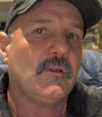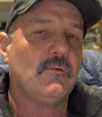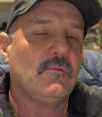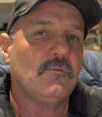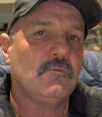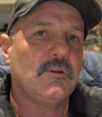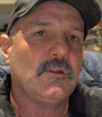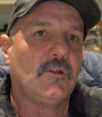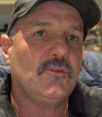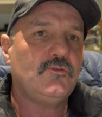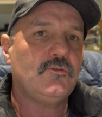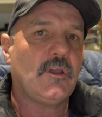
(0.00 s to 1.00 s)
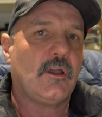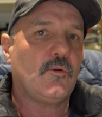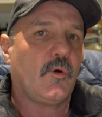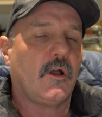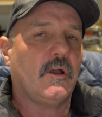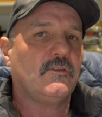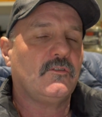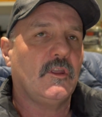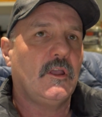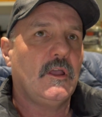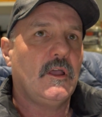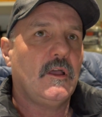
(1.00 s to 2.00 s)
realise you go to
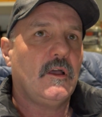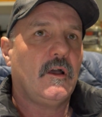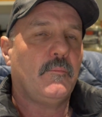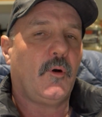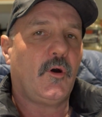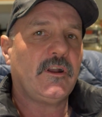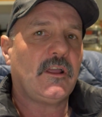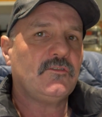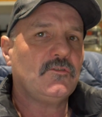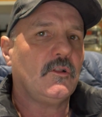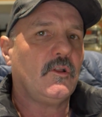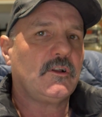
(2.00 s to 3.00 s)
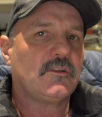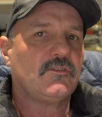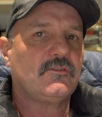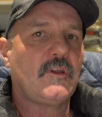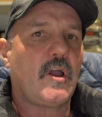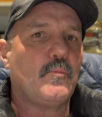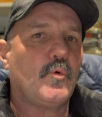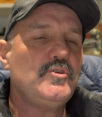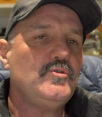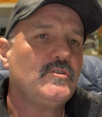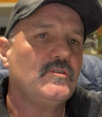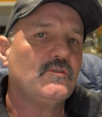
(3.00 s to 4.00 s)
a bino is not like a scope where
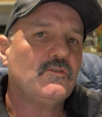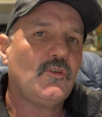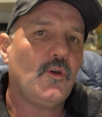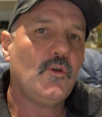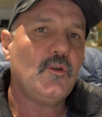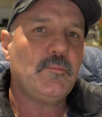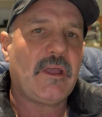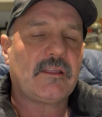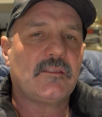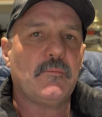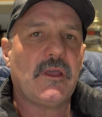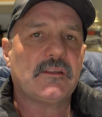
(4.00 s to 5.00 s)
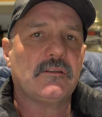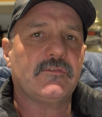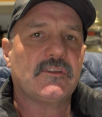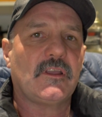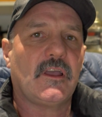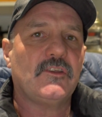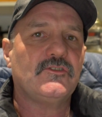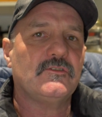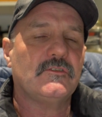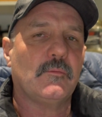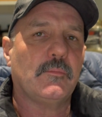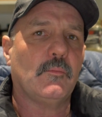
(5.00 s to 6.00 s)
you can turn back the magnification
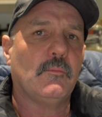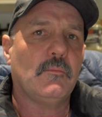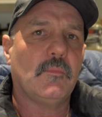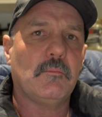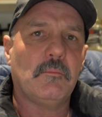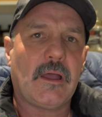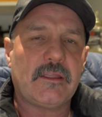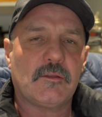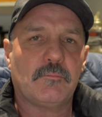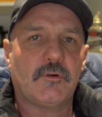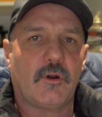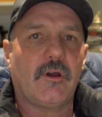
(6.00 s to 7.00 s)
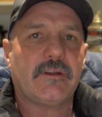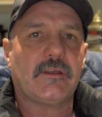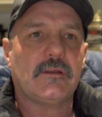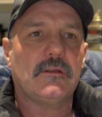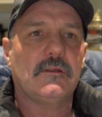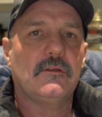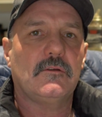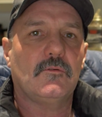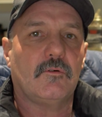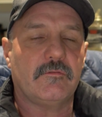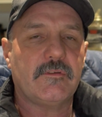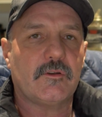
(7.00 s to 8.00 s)
to make it brighter,
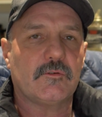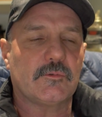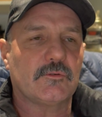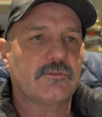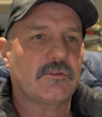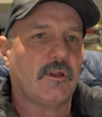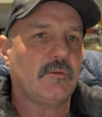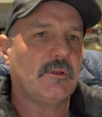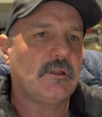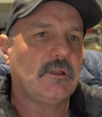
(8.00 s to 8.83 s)
or variable scope.